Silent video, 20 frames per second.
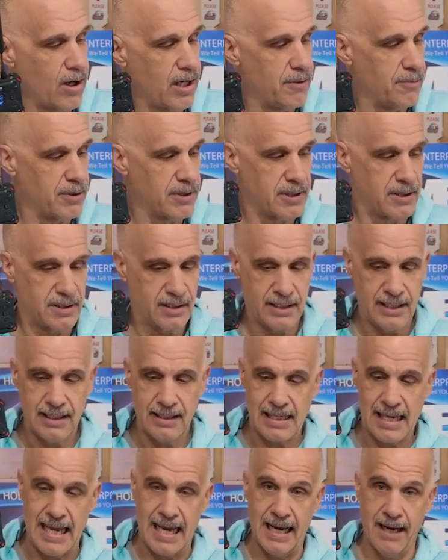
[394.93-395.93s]
are able to see
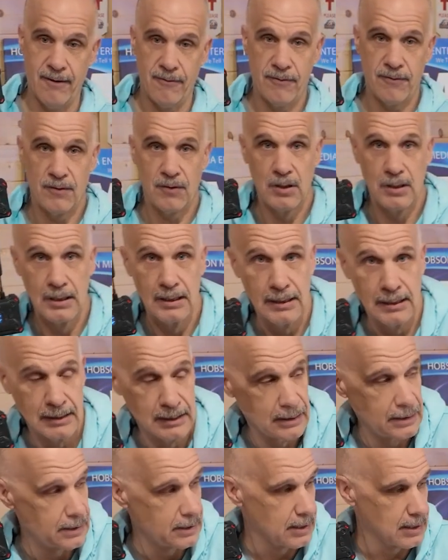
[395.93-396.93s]
live.
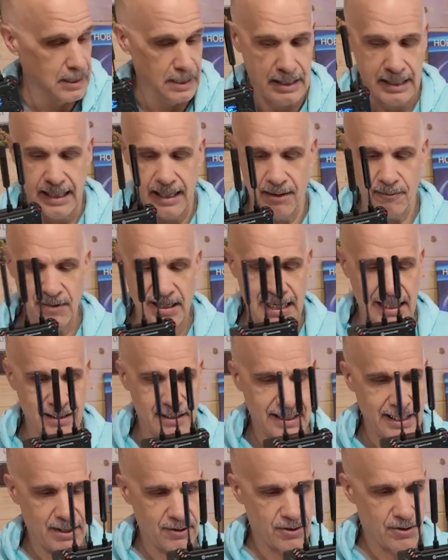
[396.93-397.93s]
I am
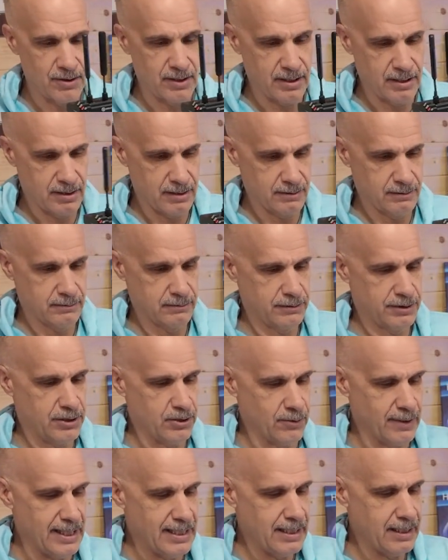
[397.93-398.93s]
not tethered
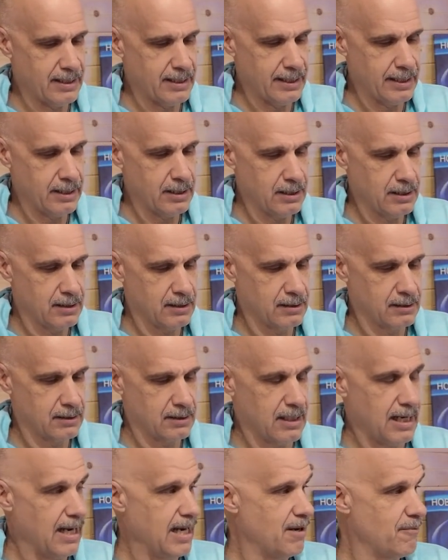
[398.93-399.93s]
to anything.
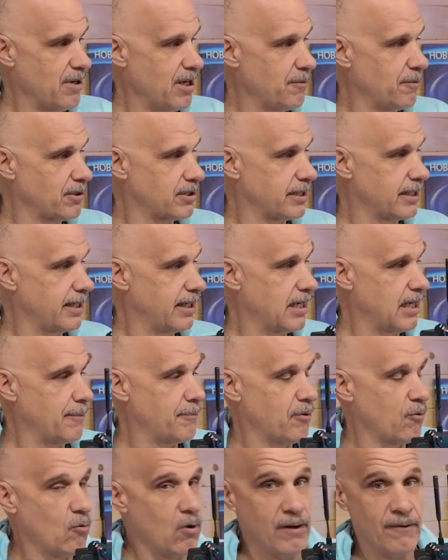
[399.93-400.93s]
I am able to get
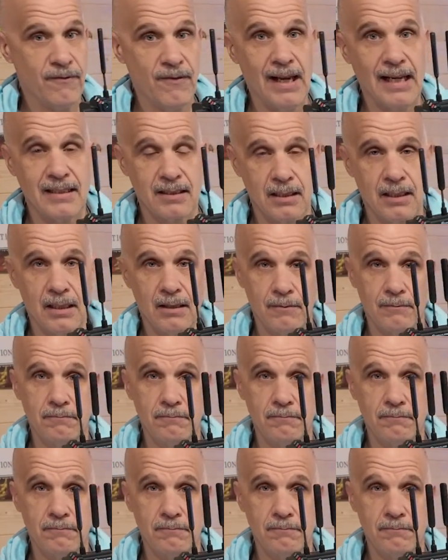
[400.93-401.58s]
up. In fact,